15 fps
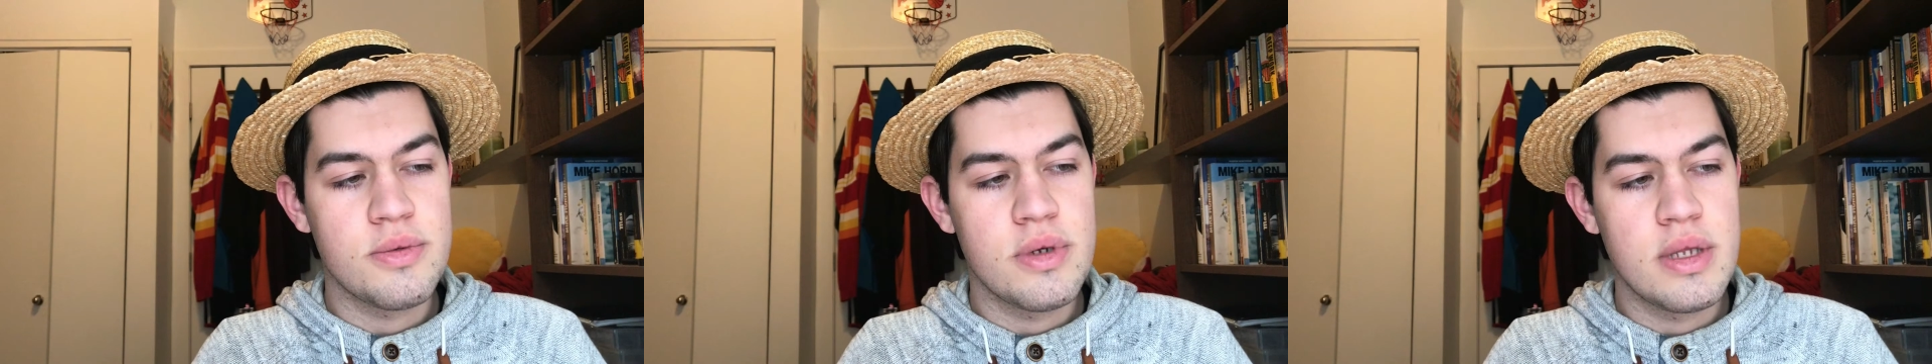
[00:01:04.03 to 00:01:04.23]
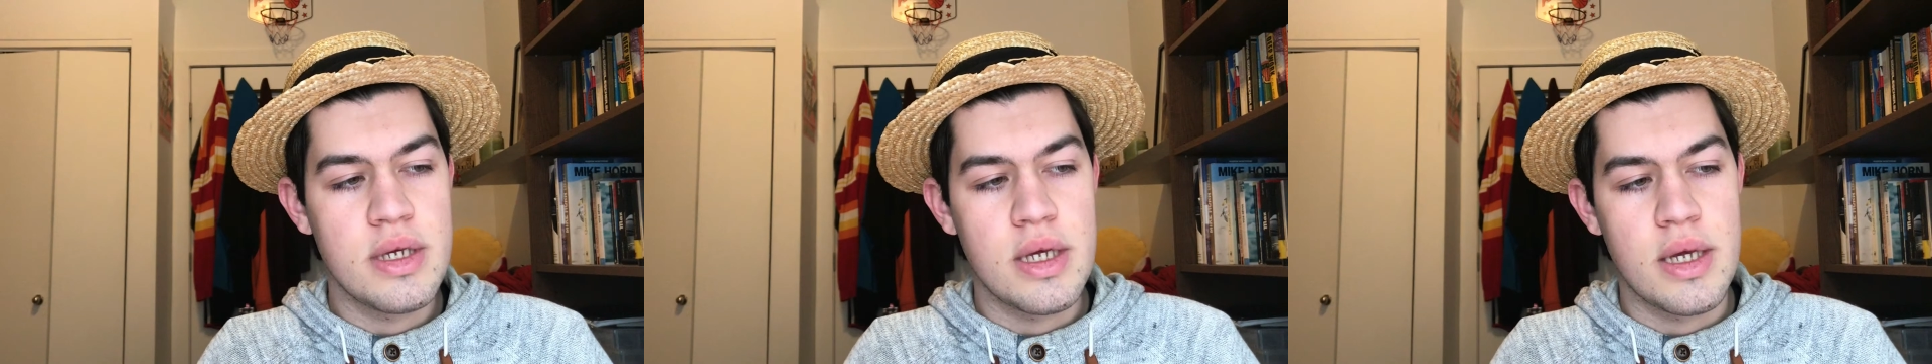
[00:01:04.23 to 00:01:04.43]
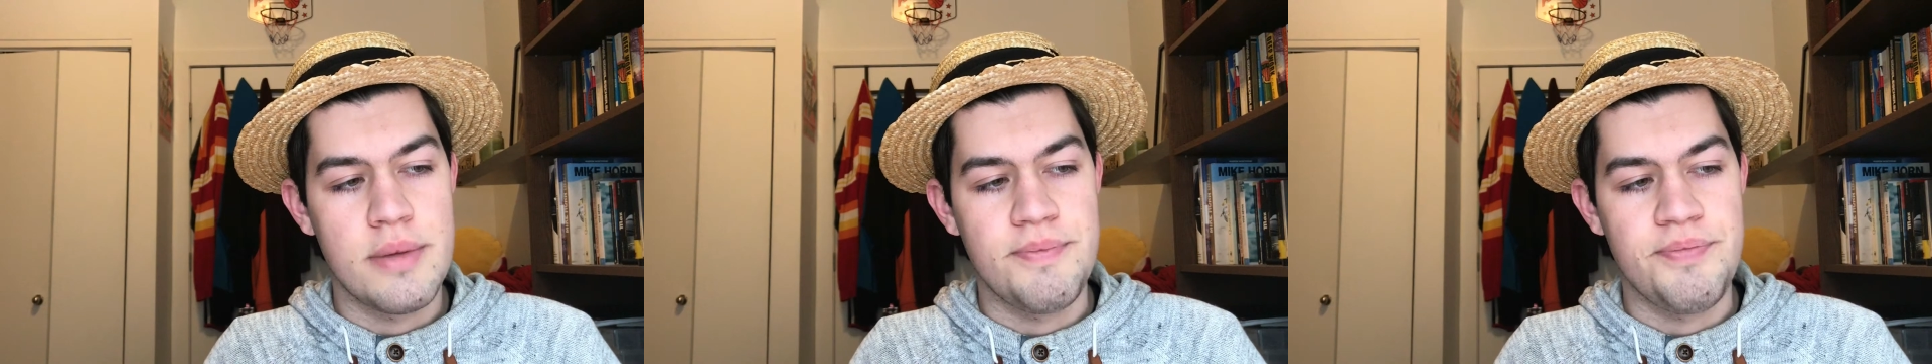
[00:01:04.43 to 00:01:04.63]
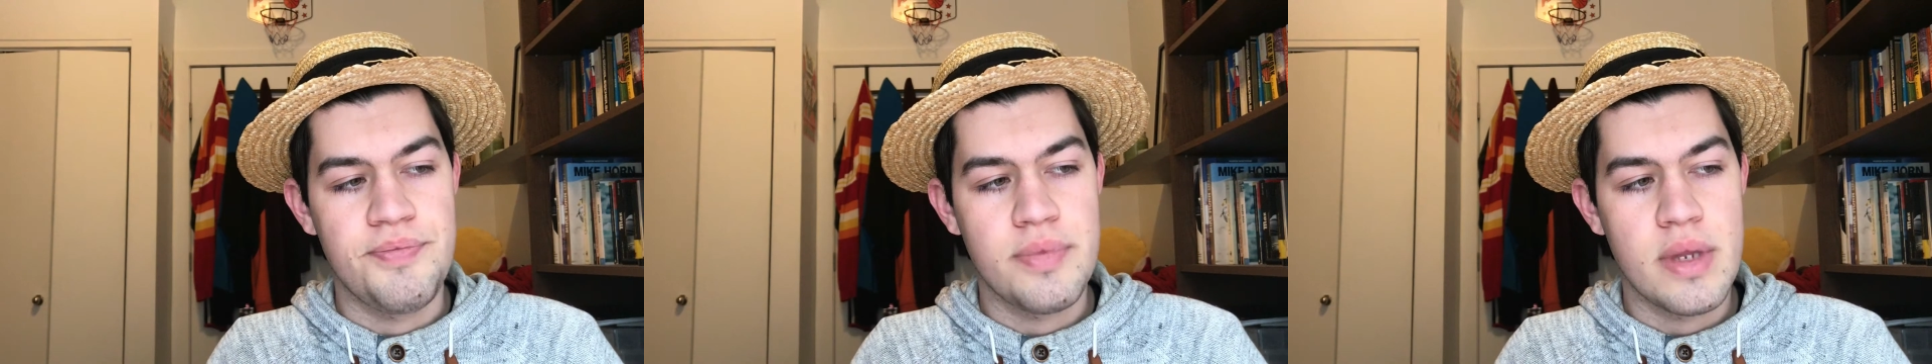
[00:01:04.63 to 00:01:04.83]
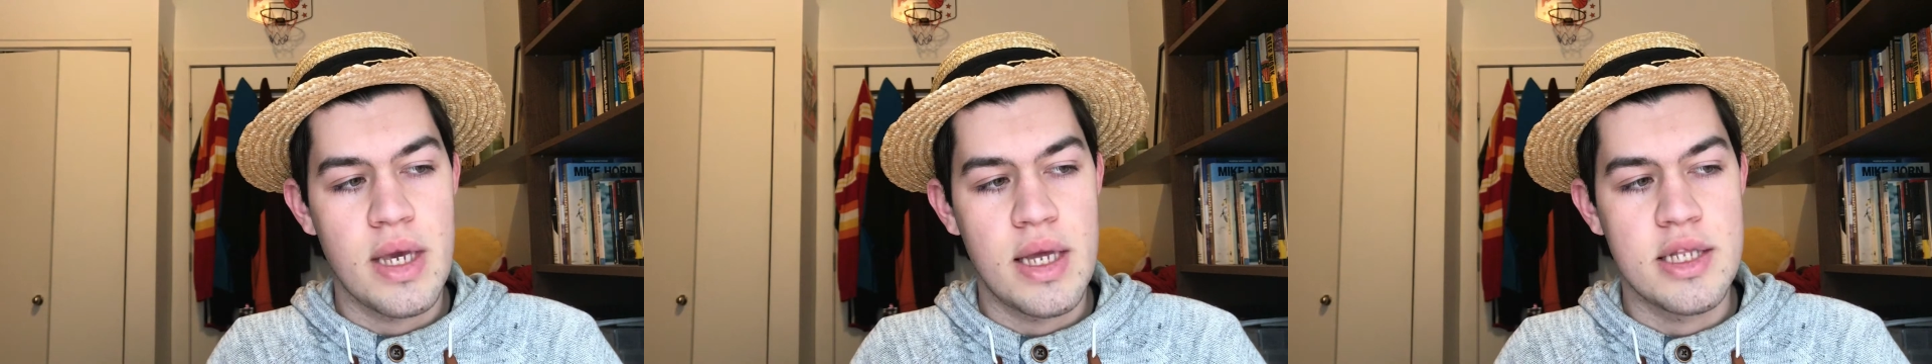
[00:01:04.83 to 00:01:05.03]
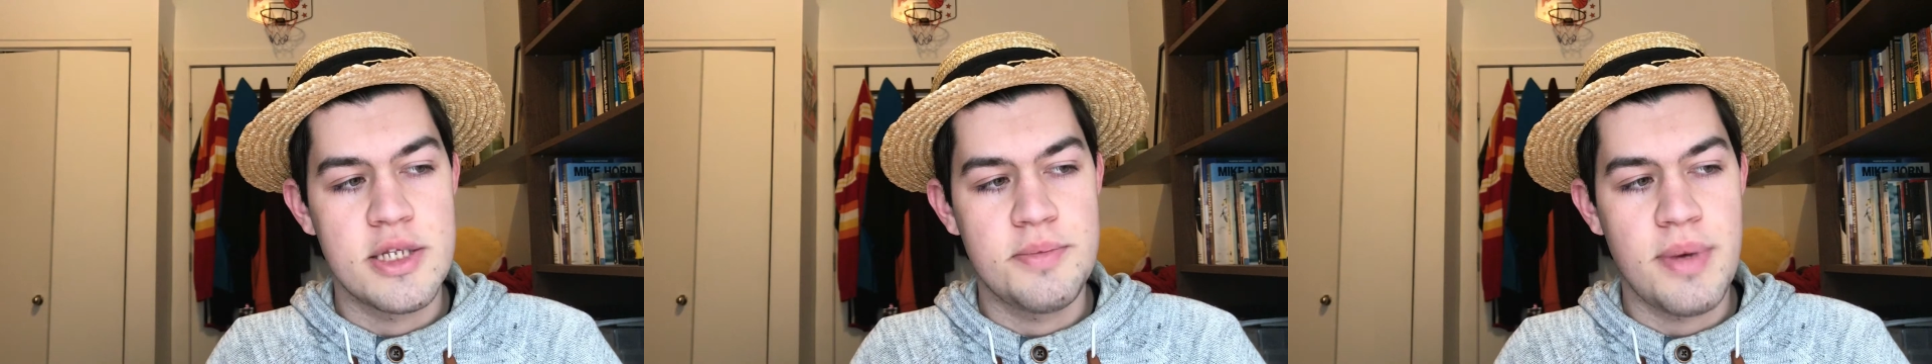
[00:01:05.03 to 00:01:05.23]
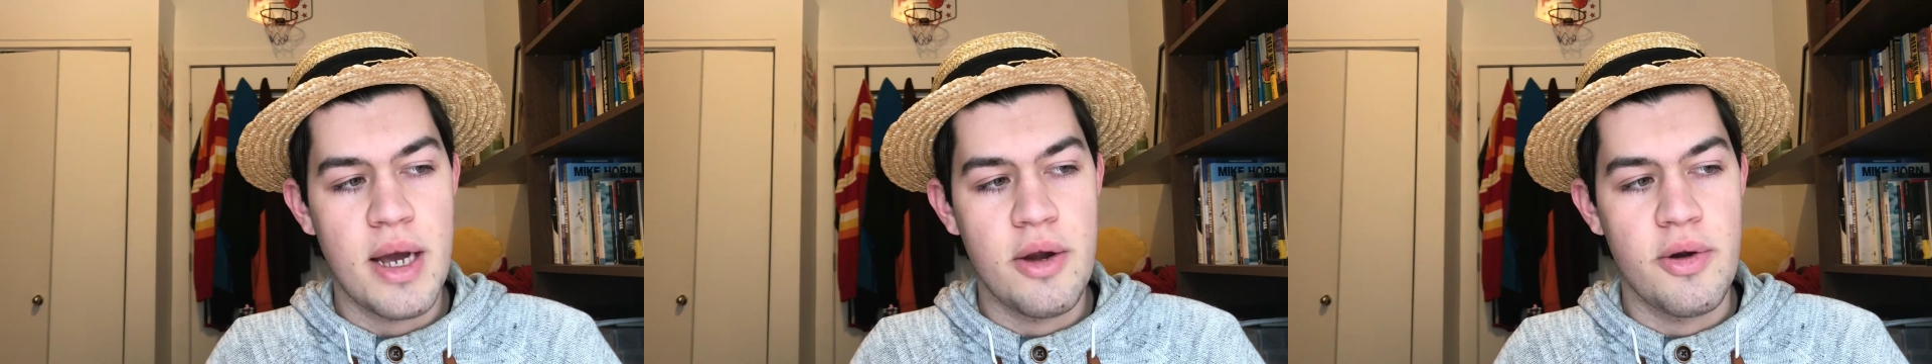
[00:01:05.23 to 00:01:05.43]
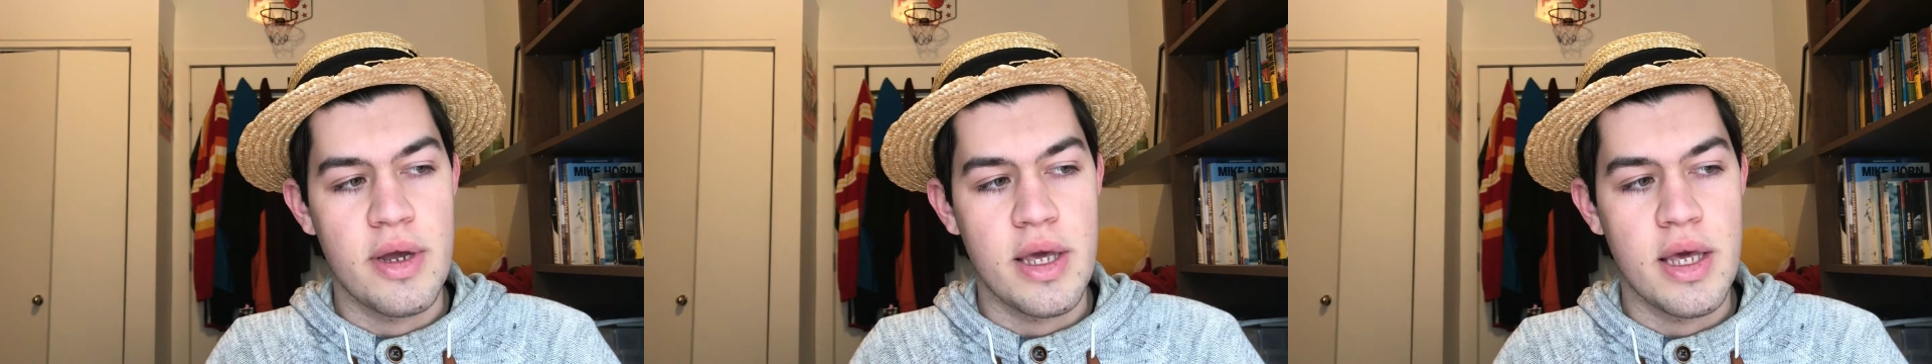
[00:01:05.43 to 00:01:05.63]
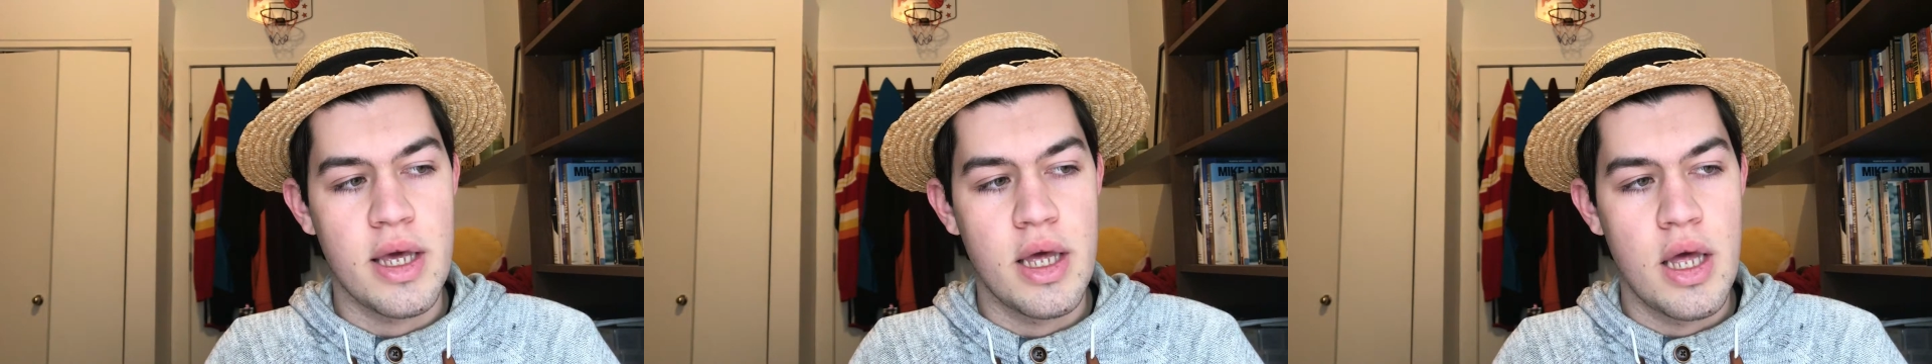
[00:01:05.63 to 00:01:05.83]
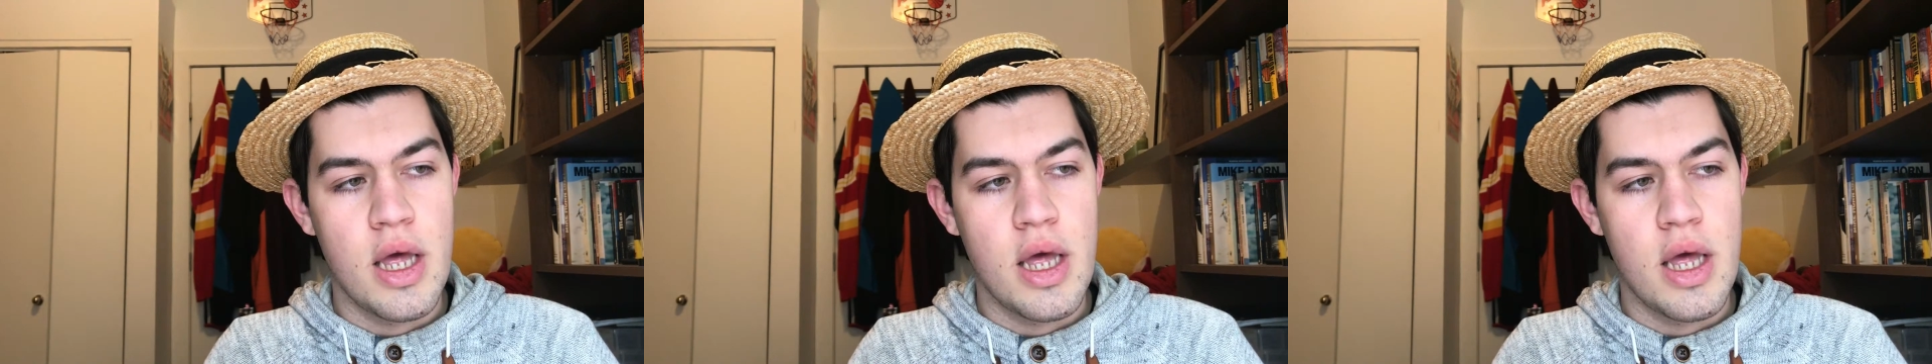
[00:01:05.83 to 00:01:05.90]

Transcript: really inspiring.